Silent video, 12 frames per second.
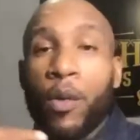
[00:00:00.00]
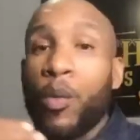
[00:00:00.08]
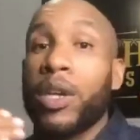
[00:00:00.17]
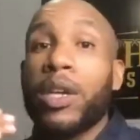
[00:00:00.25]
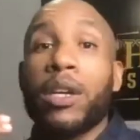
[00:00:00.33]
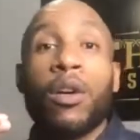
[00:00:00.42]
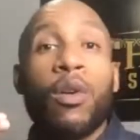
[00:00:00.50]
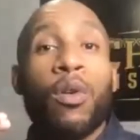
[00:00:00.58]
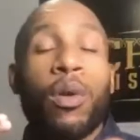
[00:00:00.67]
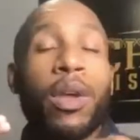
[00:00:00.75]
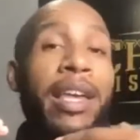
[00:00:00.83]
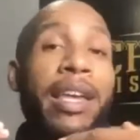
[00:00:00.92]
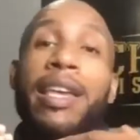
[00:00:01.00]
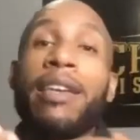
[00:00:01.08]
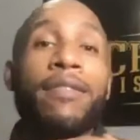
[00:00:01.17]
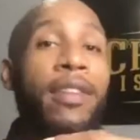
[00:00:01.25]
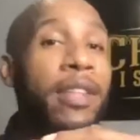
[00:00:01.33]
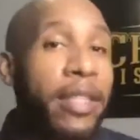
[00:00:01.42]
And we can go
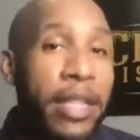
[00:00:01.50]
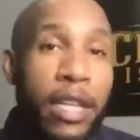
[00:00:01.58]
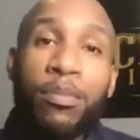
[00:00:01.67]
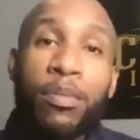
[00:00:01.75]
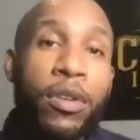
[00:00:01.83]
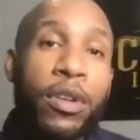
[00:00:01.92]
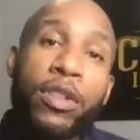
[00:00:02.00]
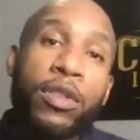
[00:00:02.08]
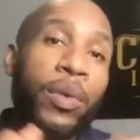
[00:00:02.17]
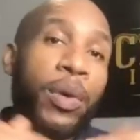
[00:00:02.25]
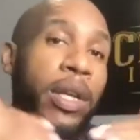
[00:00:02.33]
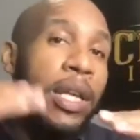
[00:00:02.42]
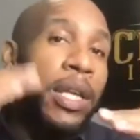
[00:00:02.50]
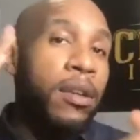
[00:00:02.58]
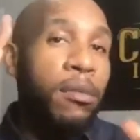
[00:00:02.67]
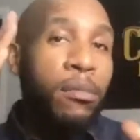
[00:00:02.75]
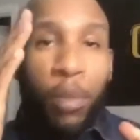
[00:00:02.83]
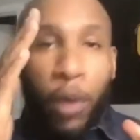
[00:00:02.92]
even deeper into it and
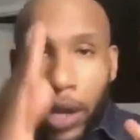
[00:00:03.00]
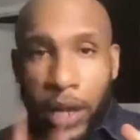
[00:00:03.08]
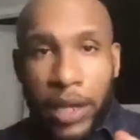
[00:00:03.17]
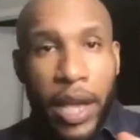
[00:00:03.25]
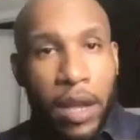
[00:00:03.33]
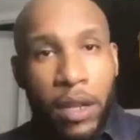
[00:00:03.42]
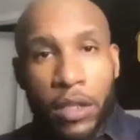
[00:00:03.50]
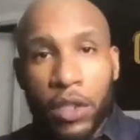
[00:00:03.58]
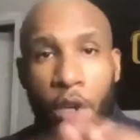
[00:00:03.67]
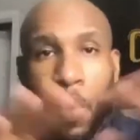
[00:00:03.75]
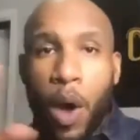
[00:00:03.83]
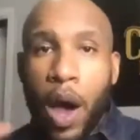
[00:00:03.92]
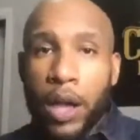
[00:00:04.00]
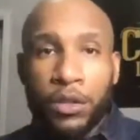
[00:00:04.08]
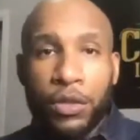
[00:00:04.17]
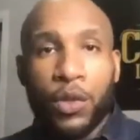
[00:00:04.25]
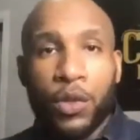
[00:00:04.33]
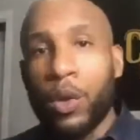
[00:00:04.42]
break it down into
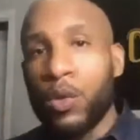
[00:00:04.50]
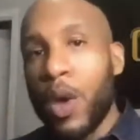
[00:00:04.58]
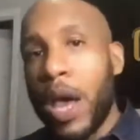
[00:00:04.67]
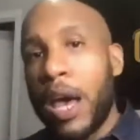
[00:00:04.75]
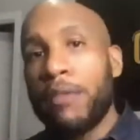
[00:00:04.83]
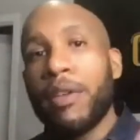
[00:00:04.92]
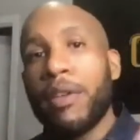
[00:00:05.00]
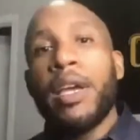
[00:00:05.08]
quadrants where you have